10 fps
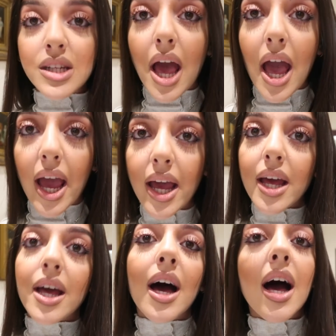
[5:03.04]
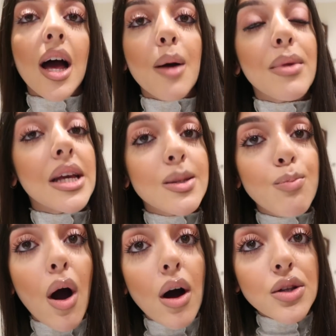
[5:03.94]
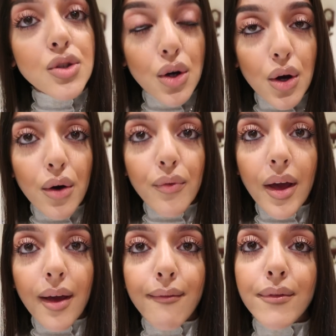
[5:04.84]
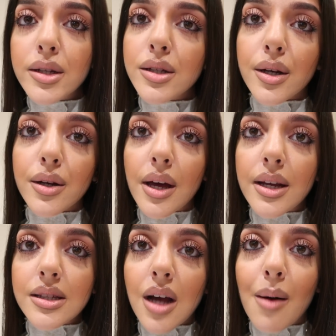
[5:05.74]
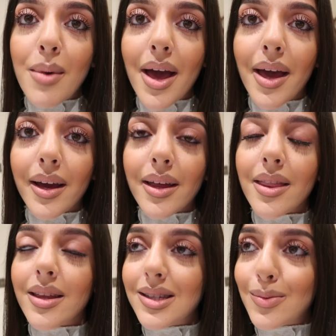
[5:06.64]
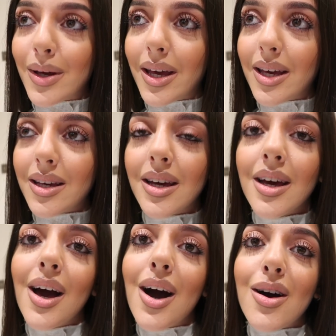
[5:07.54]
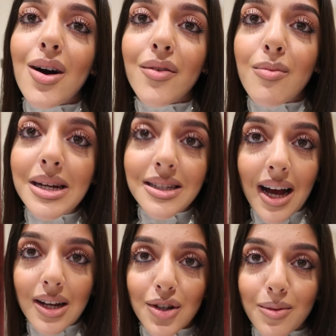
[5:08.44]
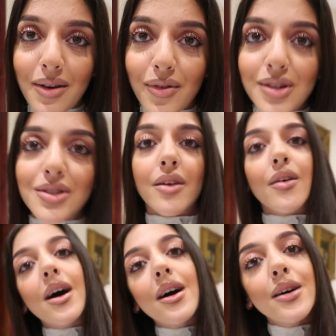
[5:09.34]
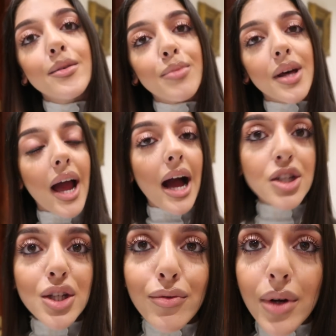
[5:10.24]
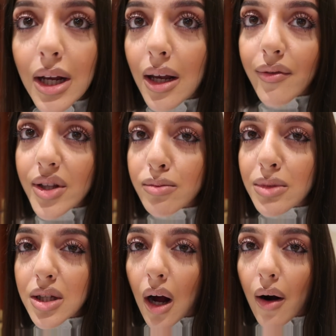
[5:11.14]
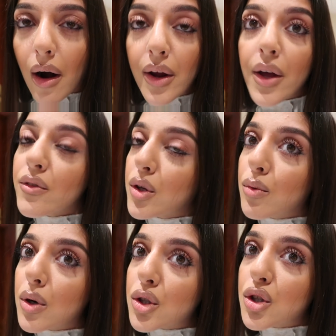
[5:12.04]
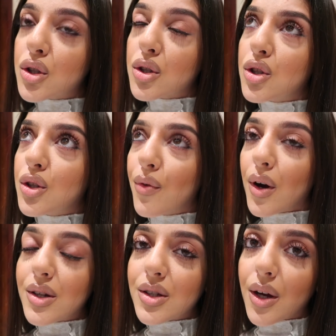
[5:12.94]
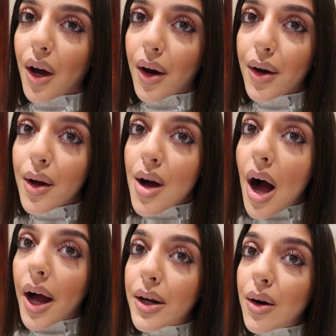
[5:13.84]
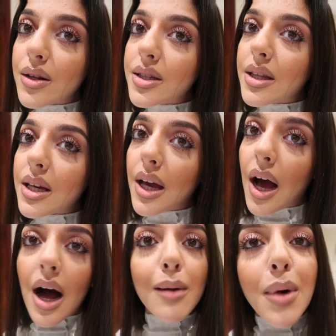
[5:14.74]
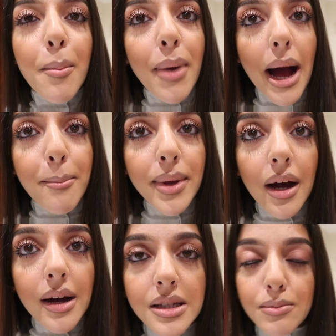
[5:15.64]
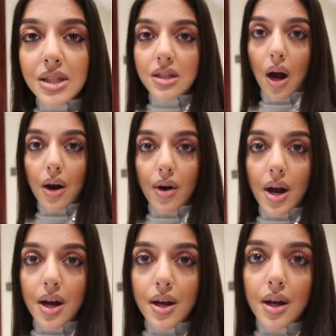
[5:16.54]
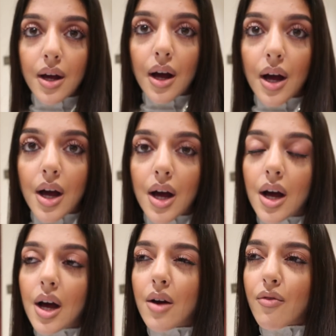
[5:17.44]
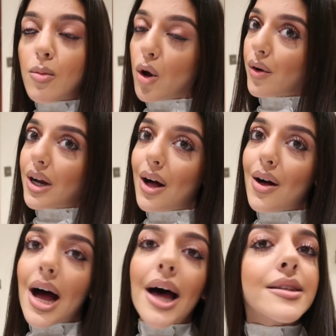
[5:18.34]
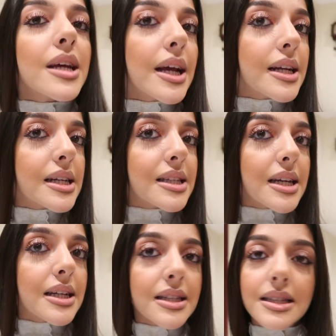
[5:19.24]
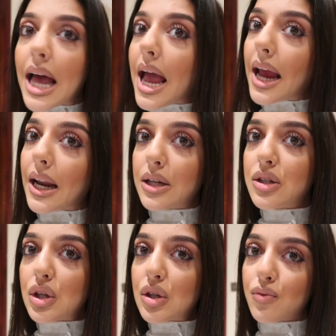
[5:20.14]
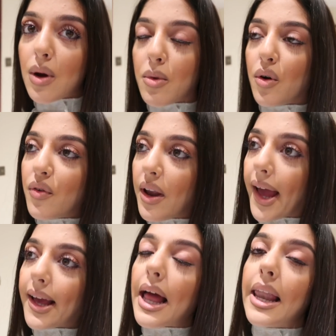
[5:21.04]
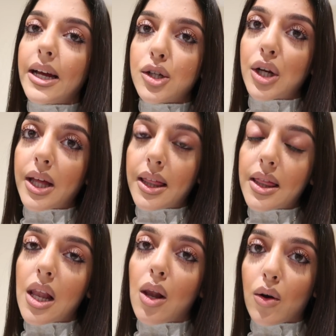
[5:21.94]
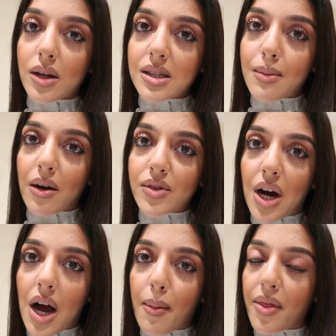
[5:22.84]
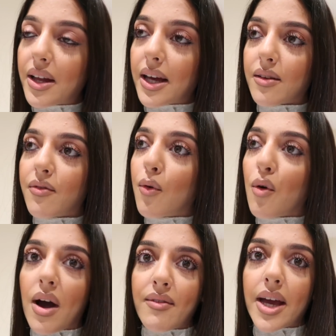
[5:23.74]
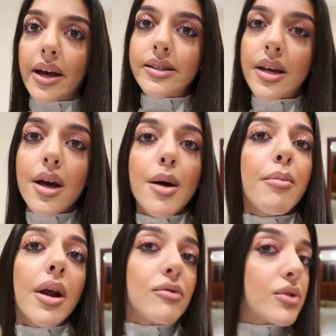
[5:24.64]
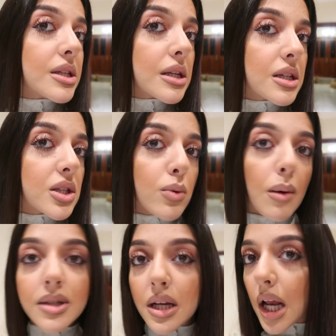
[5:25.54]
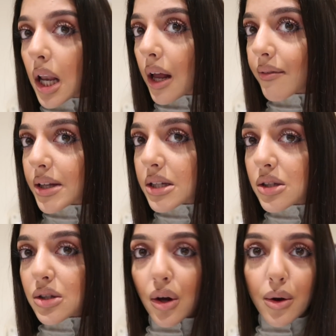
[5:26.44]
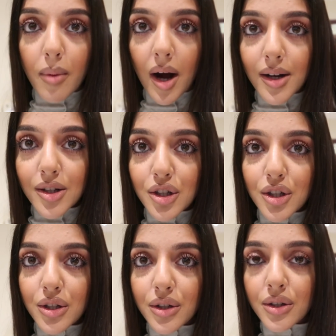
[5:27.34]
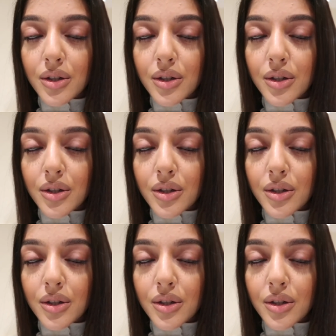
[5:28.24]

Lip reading: today, it's part of a video that is coming this week of my dad doing my voiceover. But I actually really love this mascara. You watched two vlogs ago, I got the Bambi Eyes mascara from L'Oreal, and it is insane. I used to use Rimmel for like literally the longest amount of time, I think like 4 or 5 years. But I've recently swapped and I love this so much.